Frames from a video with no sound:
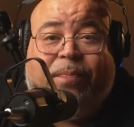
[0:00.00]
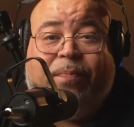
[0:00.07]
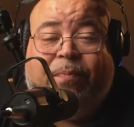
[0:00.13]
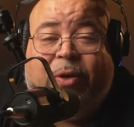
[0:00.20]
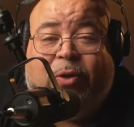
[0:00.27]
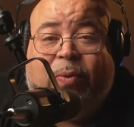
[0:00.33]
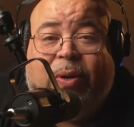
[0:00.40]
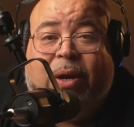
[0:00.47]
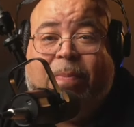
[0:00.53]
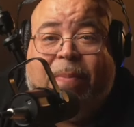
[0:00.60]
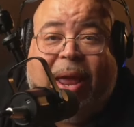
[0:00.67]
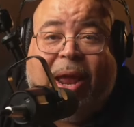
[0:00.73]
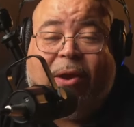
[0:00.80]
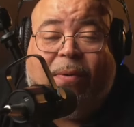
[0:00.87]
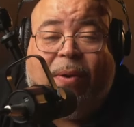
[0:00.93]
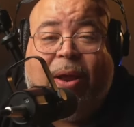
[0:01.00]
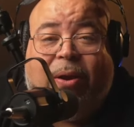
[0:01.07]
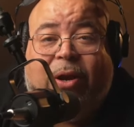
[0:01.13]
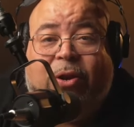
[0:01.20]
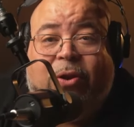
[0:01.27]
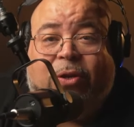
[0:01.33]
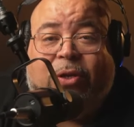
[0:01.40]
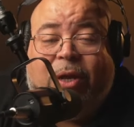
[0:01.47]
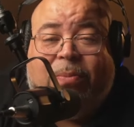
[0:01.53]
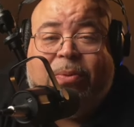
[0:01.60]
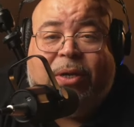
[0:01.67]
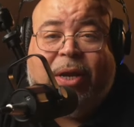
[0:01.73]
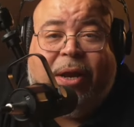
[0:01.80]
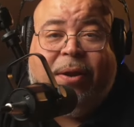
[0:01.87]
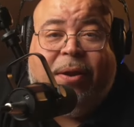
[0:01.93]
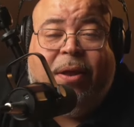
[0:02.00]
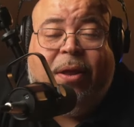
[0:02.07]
between the background and your subject.